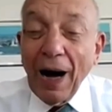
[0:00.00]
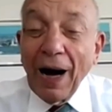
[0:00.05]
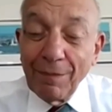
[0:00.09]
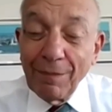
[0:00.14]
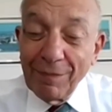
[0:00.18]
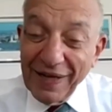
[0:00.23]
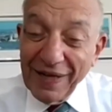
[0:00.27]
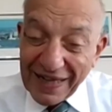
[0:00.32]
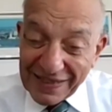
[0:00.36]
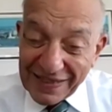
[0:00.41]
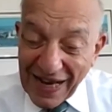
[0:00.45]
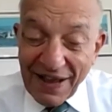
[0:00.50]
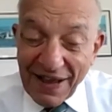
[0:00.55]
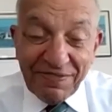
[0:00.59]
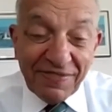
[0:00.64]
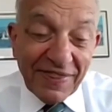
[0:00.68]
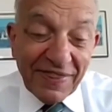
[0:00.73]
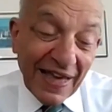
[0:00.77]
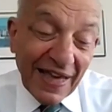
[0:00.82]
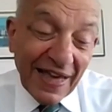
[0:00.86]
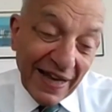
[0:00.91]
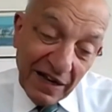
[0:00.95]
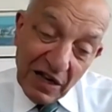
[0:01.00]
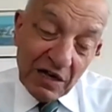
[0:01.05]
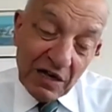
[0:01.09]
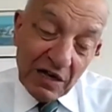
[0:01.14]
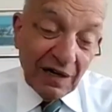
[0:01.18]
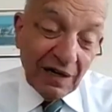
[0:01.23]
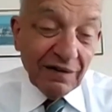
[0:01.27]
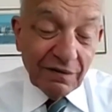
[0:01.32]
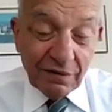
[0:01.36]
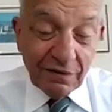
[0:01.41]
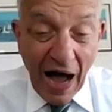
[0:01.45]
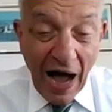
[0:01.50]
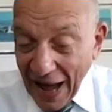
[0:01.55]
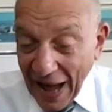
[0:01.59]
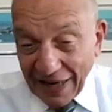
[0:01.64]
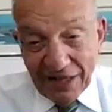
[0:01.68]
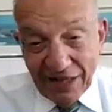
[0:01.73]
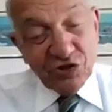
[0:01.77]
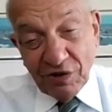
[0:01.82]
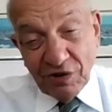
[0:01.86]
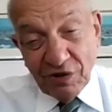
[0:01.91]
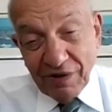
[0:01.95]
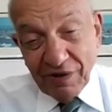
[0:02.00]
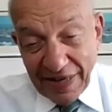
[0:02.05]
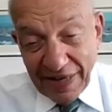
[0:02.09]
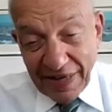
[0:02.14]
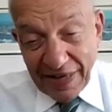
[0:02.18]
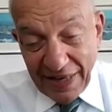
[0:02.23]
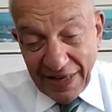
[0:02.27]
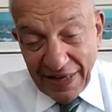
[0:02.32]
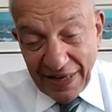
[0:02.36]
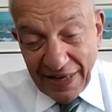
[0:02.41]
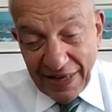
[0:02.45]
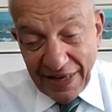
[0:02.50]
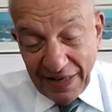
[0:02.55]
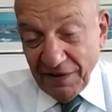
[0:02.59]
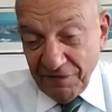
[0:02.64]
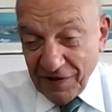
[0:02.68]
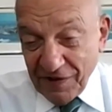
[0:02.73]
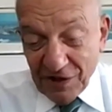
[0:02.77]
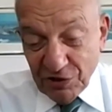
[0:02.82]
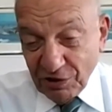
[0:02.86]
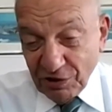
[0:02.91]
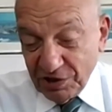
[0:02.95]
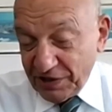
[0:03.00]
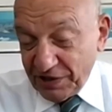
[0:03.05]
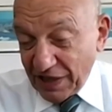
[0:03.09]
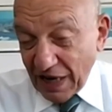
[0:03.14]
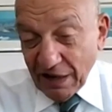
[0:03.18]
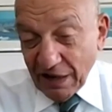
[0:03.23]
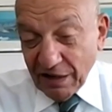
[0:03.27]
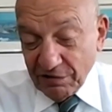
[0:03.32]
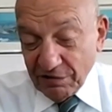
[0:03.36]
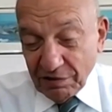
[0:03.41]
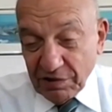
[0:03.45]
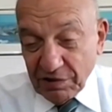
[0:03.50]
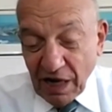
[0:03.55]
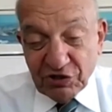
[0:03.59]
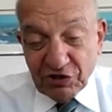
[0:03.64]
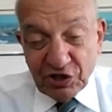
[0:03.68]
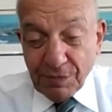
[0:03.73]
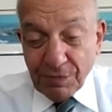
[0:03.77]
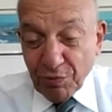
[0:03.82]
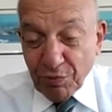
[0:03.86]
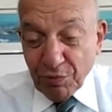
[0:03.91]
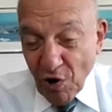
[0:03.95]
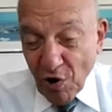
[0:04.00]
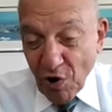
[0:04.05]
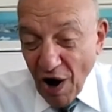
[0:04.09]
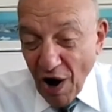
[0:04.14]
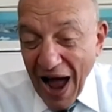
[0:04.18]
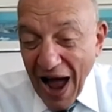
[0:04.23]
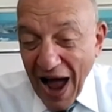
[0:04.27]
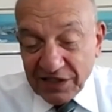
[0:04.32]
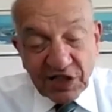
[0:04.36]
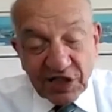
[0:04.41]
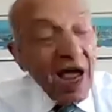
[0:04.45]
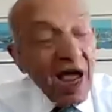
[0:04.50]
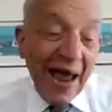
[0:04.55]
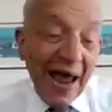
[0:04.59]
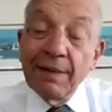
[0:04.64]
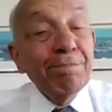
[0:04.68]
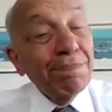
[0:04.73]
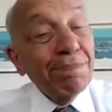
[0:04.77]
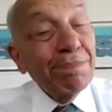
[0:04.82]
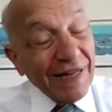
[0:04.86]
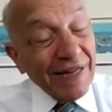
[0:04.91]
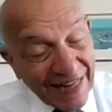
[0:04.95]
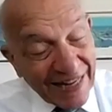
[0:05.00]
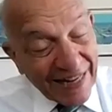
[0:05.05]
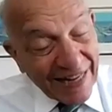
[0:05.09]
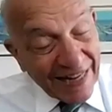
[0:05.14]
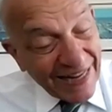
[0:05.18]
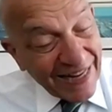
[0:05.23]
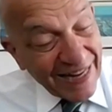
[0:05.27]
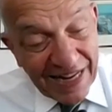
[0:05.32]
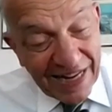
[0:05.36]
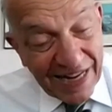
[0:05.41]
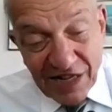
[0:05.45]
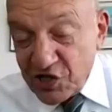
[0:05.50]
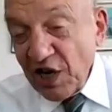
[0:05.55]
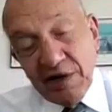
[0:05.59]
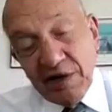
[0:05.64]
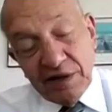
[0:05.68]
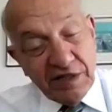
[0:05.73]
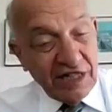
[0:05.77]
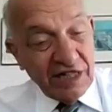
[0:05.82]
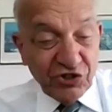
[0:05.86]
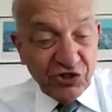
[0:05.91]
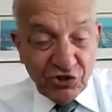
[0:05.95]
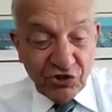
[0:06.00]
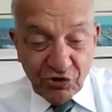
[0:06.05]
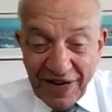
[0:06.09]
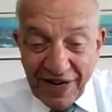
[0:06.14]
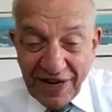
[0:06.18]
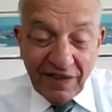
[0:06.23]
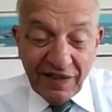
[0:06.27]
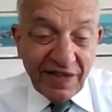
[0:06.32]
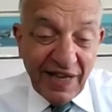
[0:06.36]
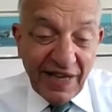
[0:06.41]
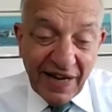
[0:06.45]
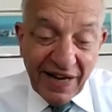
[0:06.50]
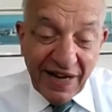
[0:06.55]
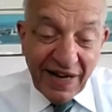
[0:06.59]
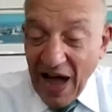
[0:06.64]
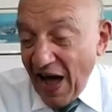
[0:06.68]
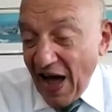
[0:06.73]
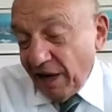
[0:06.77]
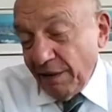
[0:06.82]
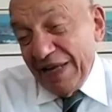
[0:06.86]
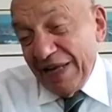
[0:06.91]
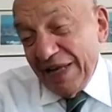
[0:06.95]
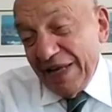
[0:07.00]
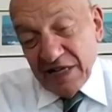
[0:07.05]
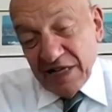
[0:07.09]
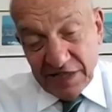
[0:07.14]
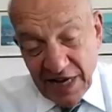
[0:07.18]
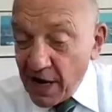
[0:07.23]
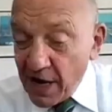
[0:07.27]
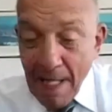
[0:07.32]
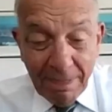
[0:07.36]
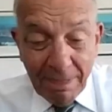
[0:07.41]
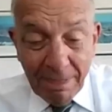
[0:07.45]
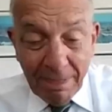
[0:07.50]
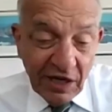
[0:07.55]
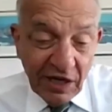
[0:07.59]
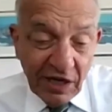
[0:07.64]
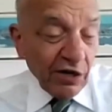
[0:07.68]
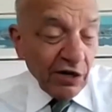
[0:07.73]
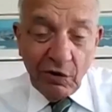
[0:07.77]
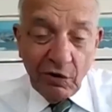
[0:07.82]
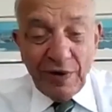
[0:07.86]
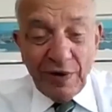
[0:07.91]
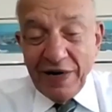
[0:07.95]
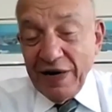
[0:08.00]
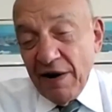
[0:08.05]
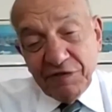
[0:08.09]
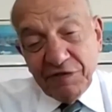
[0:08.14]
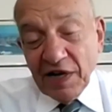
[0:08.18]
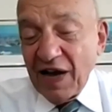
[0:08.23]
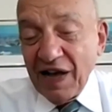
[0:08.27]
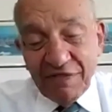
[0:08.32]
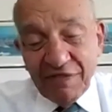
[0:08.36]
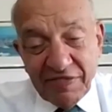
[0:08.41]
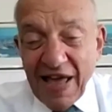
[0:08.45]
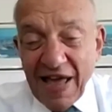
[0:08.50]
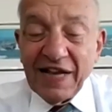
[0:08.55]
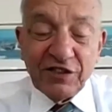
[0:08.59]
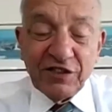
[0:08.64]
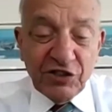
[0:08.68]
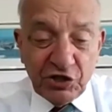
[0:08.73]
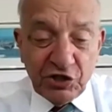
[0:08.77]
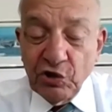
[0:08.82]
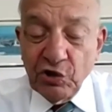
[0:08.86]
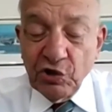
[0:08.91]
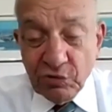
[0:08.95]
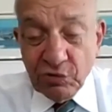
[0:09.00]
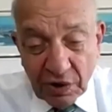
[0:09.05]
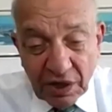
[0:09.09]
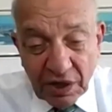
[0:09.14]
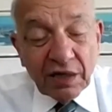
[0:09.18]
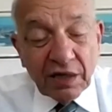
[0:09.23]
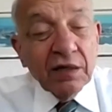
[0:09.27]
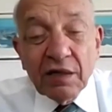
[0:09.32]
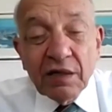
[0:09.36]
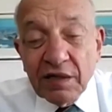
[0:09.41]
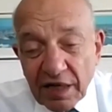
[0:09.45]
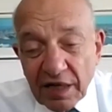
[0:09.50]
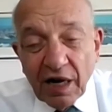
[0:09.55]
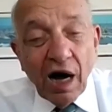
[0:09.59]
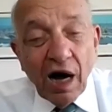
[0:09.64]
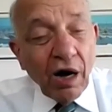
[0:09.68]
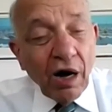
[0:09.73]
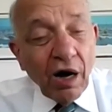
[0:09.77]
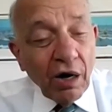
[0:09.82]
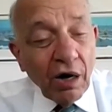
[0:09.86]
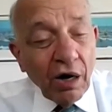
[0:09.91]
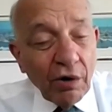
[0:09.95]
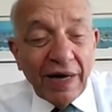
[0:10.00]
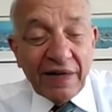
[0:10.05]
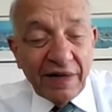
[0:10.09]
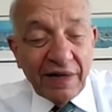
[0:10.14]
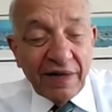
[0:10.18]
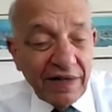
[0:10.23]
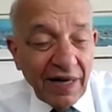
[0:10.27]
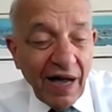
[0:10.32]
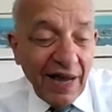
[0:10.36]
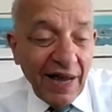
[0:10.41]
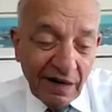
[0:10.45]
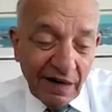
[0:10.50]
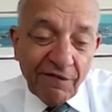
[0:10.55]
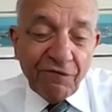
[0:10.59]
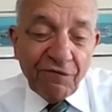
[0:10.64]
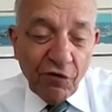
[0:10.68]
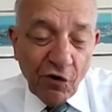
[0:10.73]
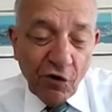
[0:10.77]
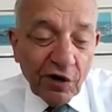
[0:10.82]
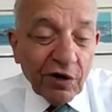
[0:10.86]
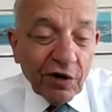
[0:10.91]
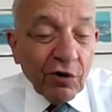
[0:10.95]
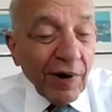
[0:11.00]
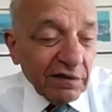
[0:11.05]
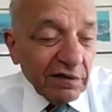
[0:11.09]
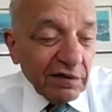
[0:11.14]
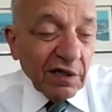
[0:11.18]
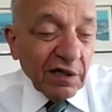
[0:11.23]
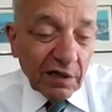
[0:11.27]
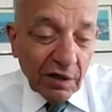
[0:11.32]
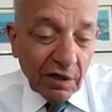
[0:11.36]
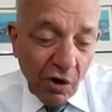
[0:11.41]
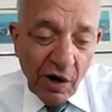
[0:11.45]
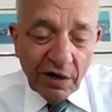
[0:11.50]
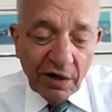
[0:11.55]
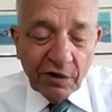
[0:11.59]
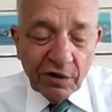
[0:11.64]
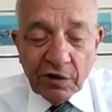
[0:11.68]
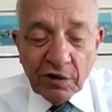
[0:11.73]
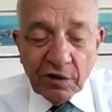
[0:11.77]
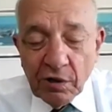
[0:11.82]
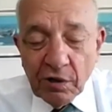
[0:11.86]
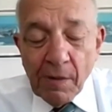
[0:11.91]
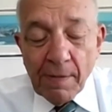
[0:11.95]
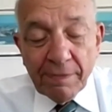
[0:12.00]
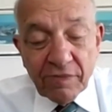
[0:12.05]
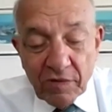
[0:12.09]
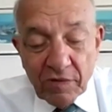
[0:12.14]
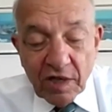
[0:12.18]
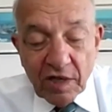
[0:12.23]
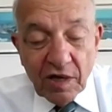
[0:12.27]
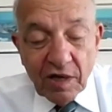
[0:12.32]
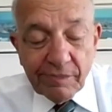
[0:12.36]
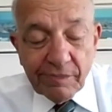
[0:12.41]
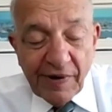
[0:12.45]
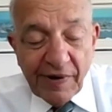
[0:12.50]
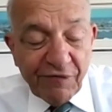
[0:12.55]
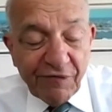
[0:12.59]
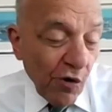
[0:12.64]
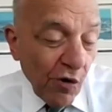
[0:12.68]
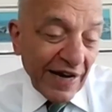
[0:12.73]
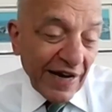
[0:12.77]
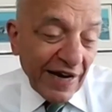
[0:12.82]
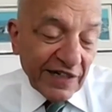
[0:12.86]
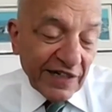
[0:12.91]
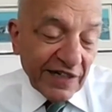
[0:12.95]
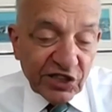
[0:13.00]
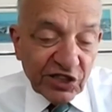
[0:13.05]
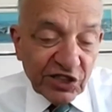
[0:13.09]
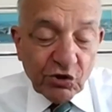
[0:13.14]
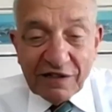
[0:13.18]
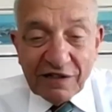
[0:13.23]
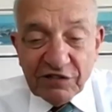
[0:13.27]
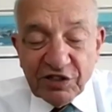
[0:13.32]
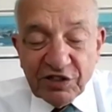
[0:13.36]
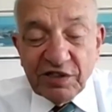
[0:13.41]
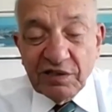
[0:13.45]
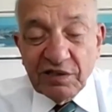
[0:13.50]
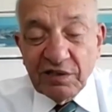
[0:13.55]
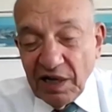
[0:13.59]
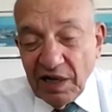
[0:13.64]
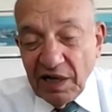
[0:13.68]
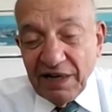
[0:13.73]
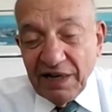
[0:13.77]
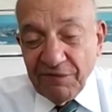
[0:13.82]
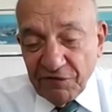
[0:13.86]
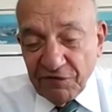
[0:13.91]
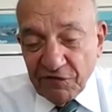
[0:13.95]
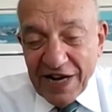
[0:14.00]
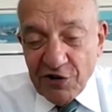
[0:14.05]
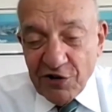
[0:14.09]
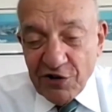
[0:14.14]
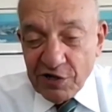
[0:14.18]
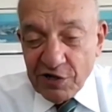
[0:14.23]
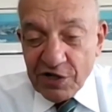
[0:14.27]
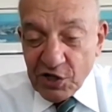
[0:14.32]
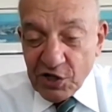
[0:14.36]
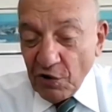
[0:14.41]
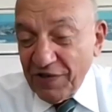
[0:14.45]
Because I think, honestly, Fed officials are surprised and pleased the strength of the economy, and they say, we don't have to cut that soon, and I can afford to wait a little longer before I can squelch inflation.